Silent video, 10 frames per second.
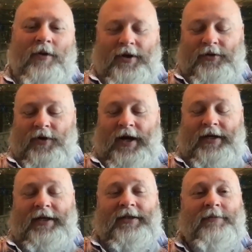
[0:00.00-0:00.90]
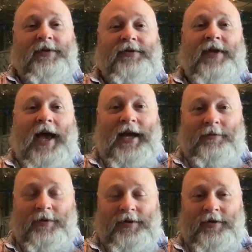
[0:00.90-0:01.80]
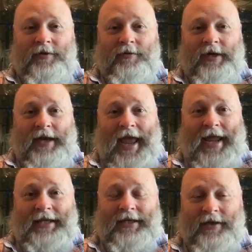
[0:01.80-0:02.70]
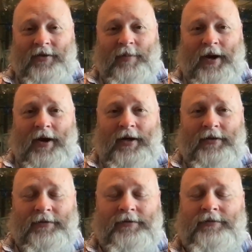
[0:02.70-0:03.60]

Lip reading: Are you trying to get them to side with you and hate the other parent?